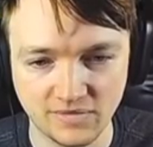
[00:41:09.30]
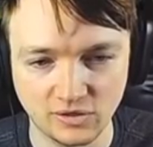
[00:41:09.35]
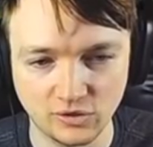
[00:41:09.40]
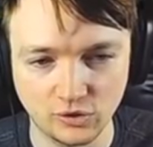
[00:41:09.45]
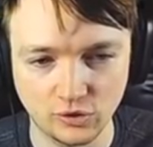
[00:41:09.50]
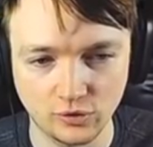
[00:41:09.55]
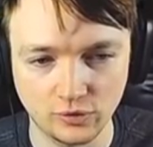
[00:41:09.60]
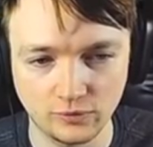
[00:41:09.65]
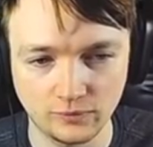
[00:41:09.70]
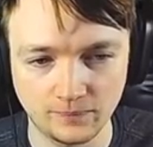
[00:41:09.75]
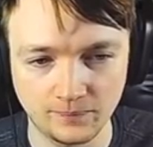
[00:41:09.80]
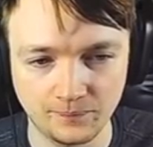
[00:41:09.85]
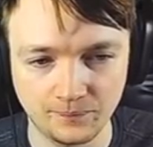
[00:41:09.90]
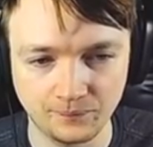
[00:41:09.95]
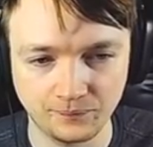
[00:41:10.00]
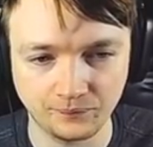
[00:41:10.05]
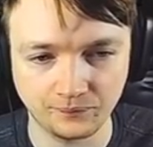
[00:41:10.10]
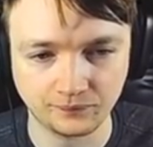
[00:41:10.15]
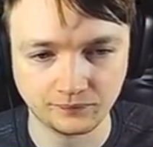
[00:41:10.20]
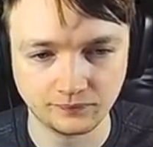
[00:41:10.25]
Cool.
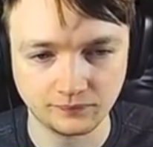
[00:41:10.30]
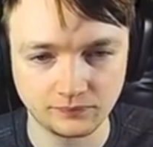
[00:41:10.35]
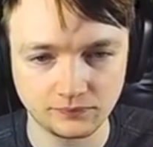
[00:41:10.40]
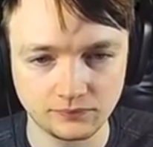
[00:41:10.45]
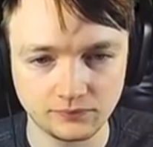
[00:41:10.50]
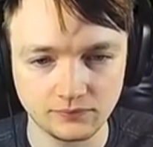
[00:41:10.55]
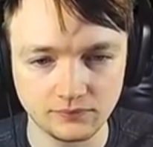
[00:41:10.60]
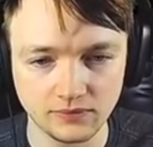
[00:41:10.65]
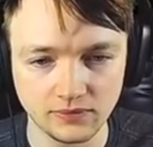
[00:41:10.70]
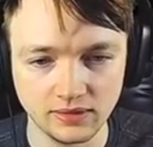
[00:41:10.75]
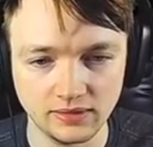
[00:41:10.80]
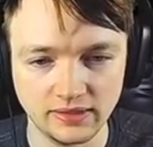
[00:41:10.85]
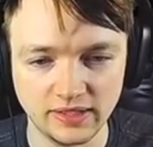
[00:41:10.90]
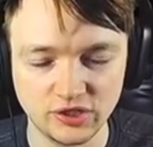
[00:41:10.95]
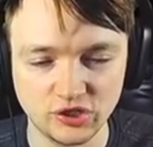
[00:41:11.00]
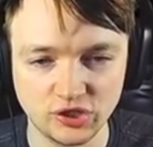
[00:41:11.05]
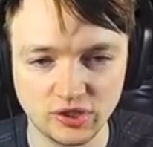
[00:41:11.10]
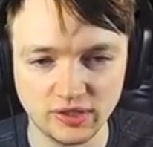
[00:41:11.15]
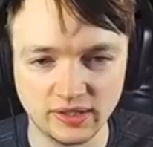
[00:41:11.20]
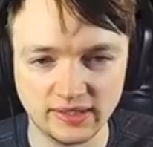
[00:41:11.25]

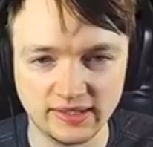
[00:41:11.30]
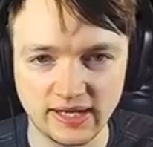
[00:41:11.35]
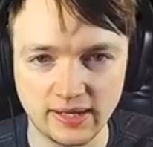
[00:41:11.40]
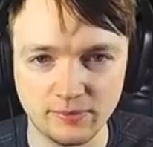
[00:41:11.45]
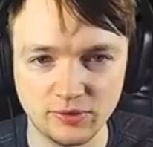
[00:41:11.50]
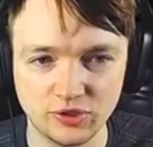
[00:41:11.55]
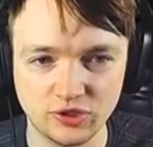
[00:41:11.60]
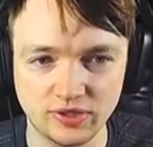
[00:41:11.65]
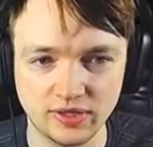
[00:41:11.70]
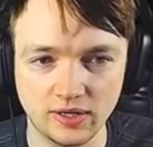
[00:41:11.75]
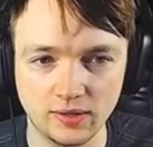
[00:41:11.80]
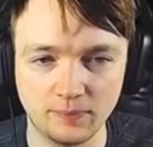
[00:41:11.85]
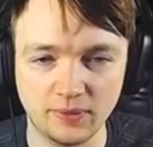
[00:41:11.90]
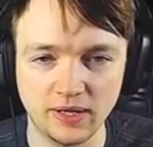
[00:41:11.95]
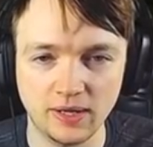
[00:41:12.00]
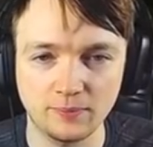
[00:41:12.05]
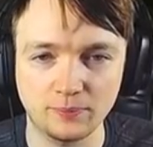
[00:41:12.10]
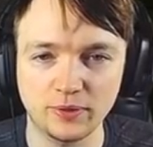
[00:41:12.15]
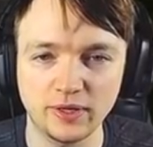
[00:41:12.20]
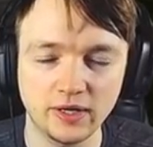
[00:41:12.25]
Nice chunk of damage there, but
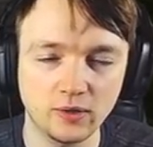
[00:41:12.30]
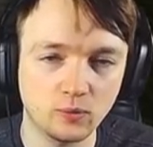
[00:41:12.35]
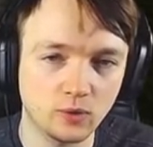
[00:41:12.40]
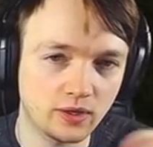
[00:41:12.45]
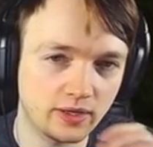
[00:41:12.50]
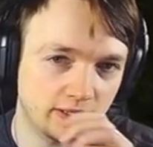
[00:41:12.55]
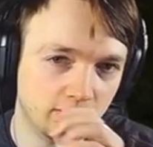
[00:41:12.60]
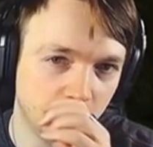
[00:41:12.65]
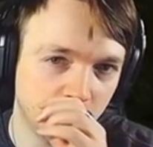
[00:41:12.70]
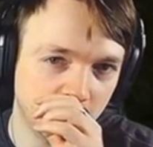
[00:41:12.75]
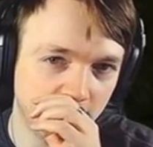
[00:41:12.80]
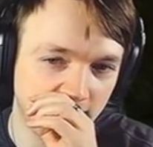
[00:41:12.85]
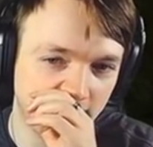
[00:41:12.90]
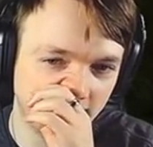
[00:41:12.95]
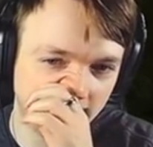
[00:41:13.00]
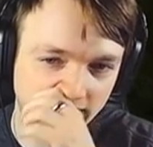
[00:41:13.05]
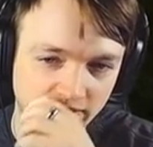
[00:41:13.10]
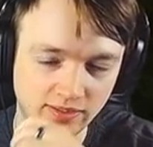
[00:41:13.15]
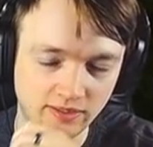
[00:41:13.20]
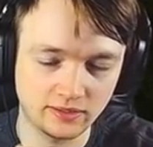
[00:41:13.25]
I'm pretty worried about the
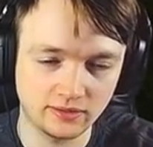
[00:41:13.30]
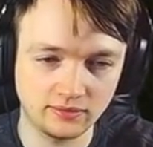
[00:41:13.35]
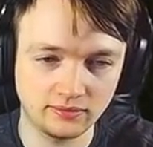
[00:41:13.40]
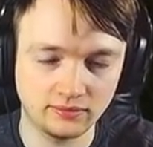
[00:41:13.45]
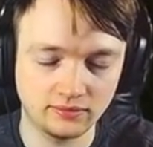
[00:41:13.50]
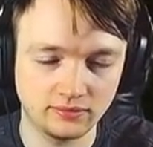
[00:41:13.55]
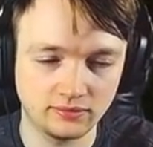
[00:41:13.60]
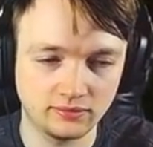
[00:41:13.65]
next turn.